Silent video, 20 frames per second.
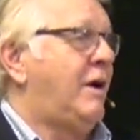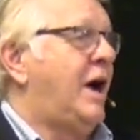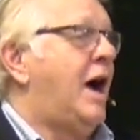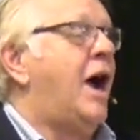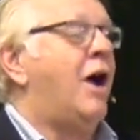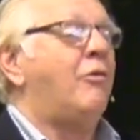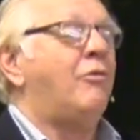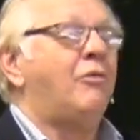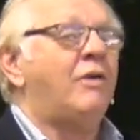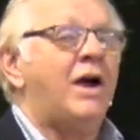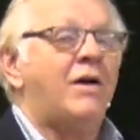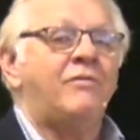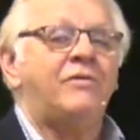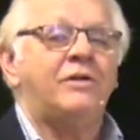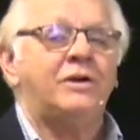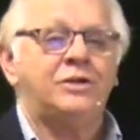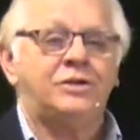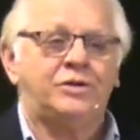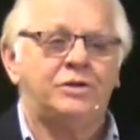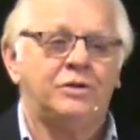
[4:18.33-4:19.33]
I
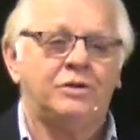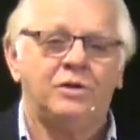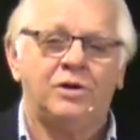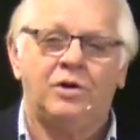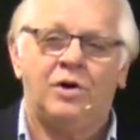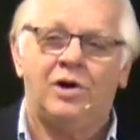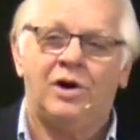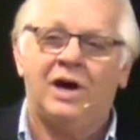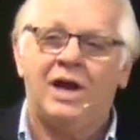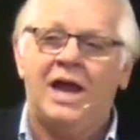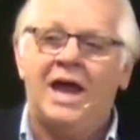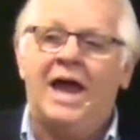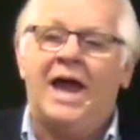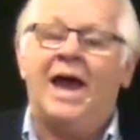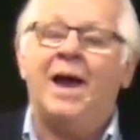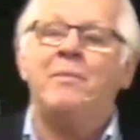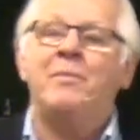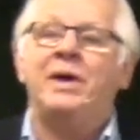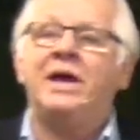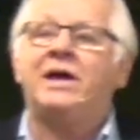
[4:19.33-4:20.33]
reverence you, Lord.
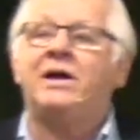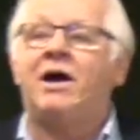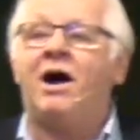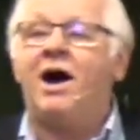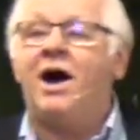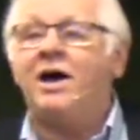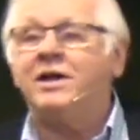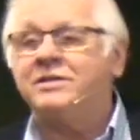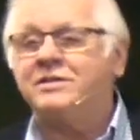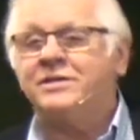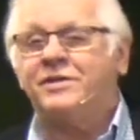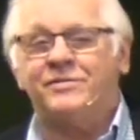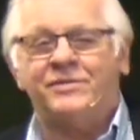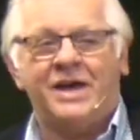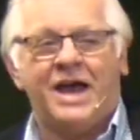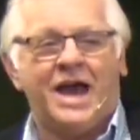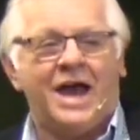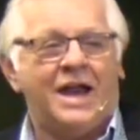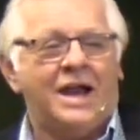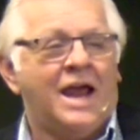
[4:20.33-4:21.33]
And because of
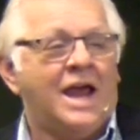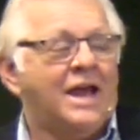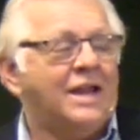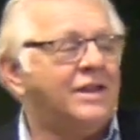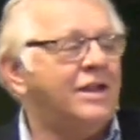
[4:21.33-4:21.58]
that,